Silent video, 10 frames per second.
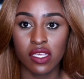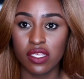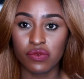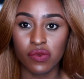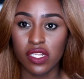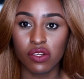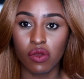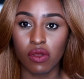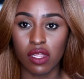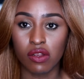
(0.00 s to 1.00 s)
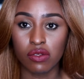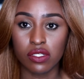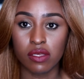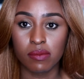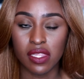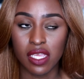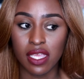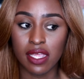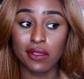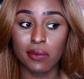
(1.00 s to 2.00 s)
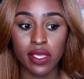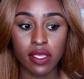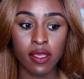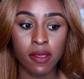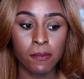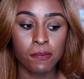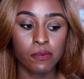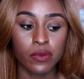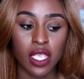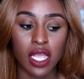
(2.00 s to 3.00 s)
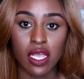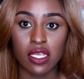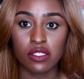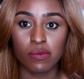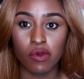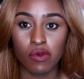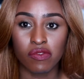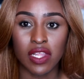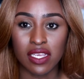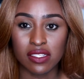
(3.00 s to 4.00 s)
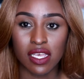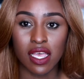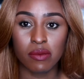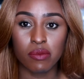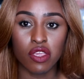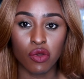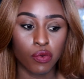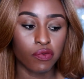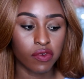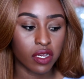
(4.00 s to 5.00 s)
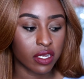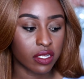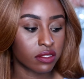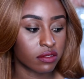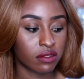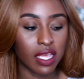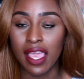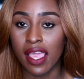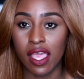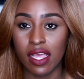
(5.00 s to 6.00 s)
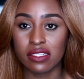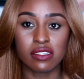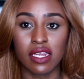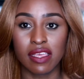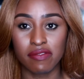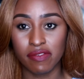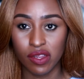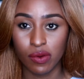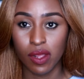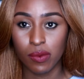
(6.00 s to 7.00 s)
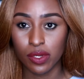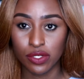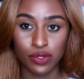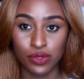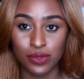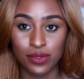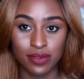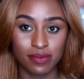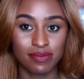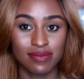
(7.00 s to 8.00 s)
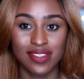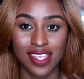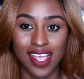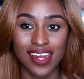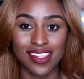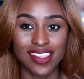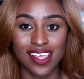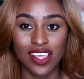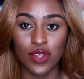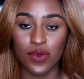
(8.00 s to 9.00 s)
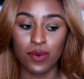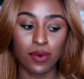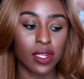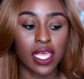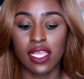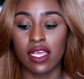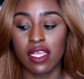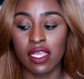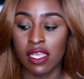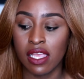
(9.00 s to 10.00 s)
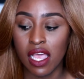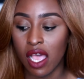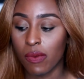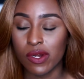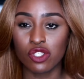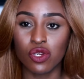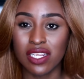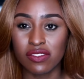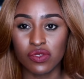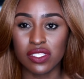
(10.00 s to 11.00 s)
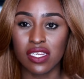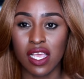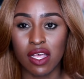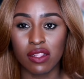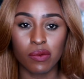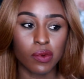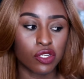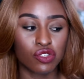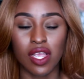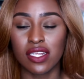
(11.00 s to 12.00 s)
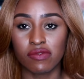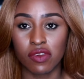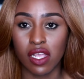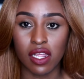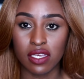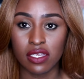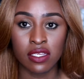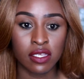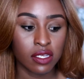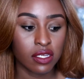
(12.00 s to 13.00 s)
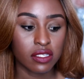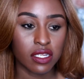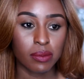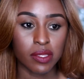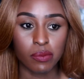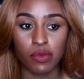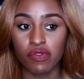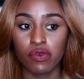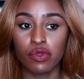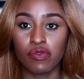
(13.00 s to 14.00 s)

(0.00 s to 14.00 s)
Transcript: it's really not a long term thing anyway. Uh, it's more of like a tie me over hair until I figure out what to do kind of thing or like a i want to try a different style i want to try a different color type thing before you